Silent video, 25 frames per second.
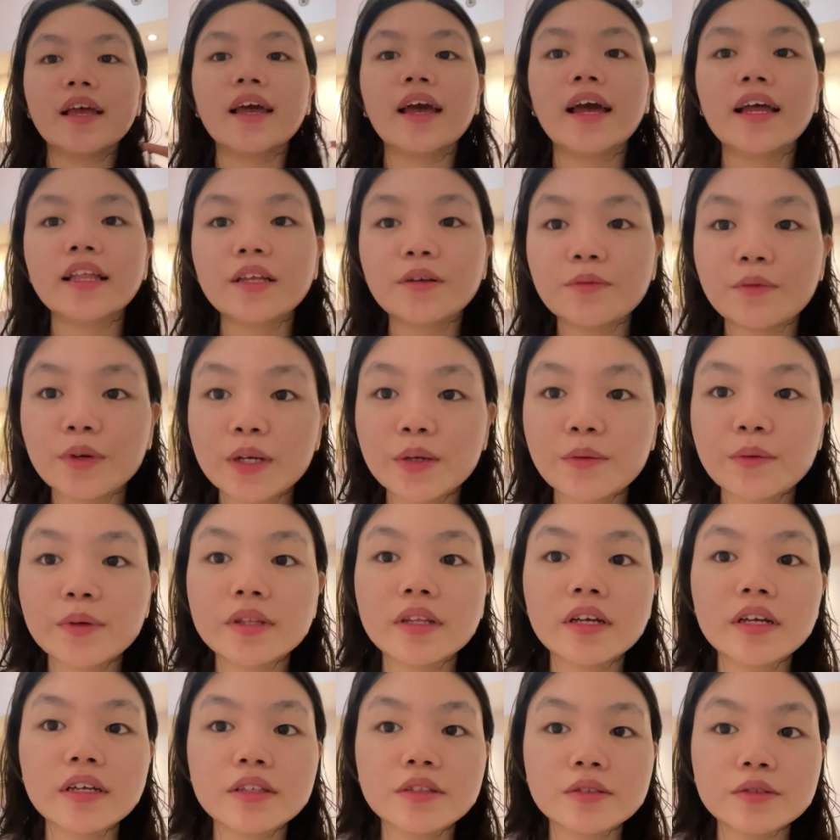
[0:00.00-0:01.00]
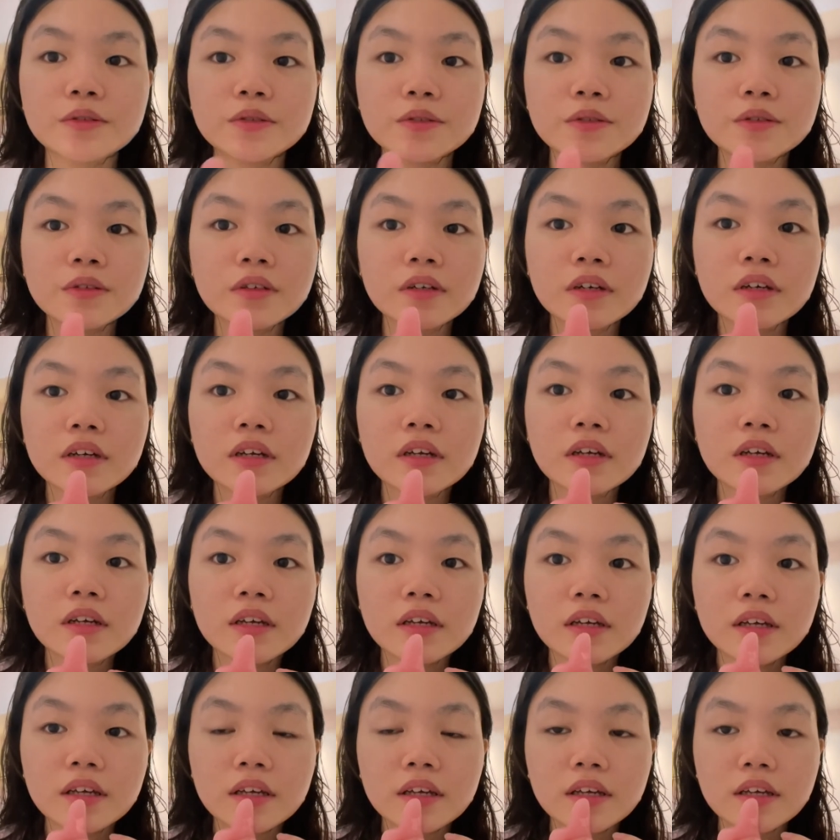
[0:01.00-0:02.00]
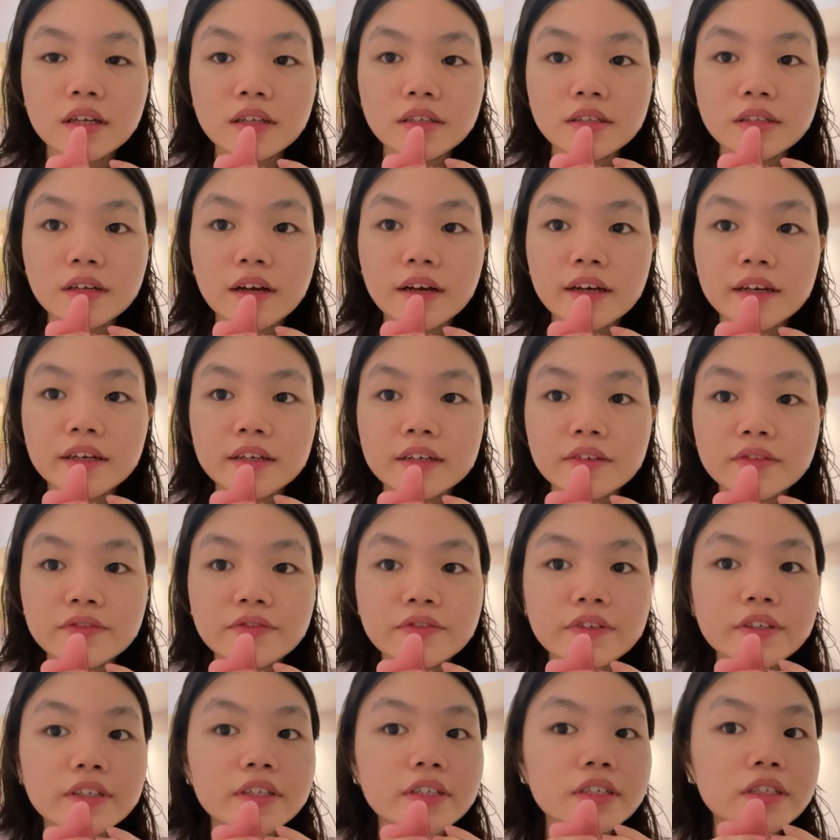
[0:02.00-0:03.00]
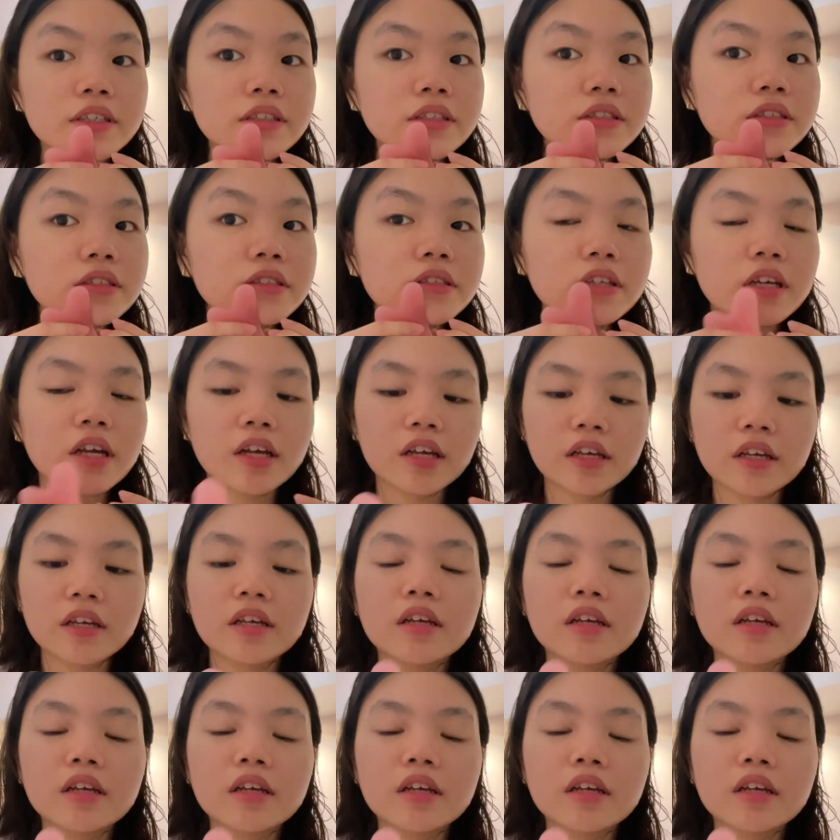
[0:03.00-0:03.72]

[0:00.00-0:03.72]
anyway, what I do is I first